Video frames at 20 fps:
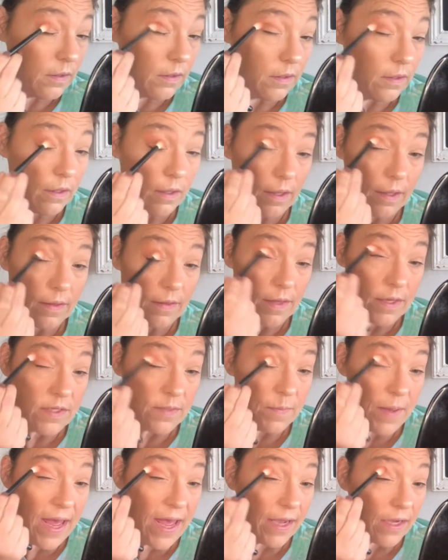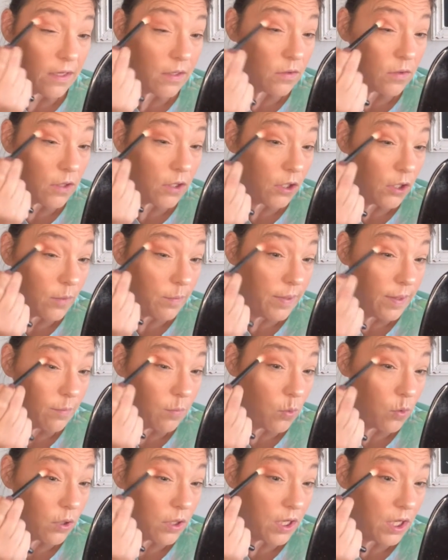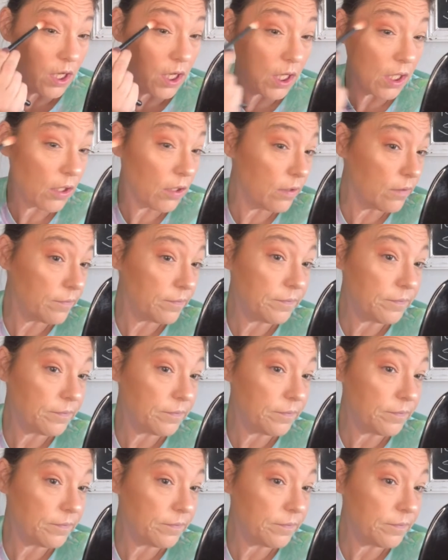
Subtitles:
Okay, that's packing on a little bit more color.